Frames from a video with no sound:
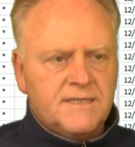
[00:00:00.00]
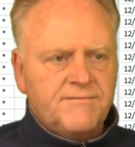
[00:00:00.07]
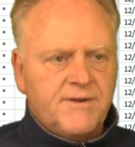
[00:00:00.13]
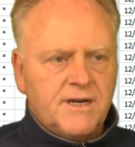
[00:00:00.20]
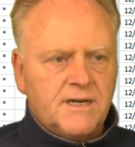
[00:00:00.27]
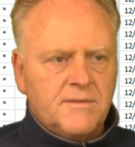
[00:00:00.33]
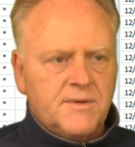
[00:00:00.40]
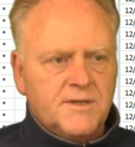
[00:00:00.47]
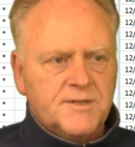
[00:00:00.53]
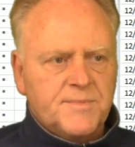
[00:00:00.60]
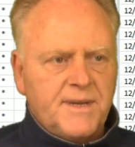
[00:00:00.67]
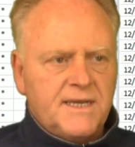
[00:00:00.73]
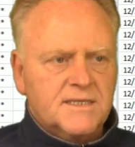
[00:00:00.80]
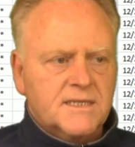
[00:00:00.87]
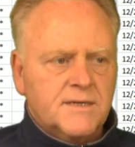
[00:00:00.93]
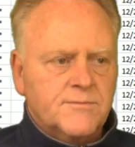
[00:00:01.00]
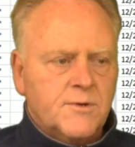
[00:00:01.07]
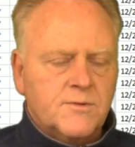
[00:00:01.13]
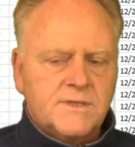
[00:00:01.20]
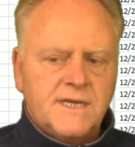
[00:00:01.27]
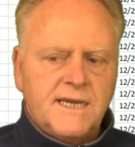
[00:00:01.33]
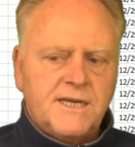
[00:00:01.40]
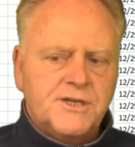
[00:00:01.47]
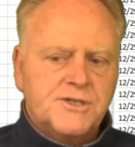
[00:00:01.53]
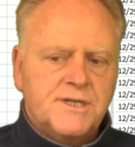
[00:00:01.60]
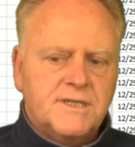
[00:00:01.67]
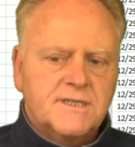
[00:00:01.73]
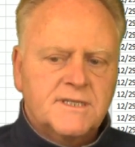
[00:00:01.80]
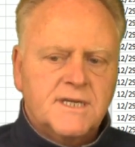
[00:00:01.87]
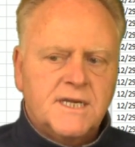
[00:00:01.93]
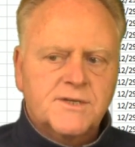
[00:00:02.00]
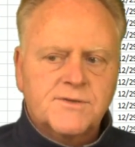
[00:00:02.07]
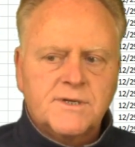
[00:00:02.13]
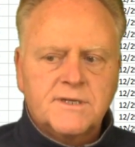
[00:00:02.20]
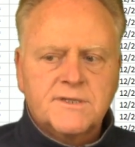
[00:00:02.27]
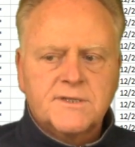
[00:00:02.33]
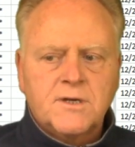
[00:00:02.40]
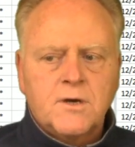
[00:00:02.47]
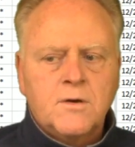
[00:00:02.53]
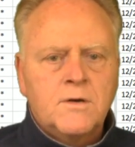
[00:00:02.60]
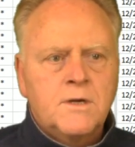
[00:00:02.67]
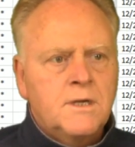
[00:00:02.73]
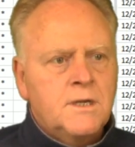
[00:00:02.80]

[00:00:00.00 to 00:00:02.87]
variables based on rotation, etc. So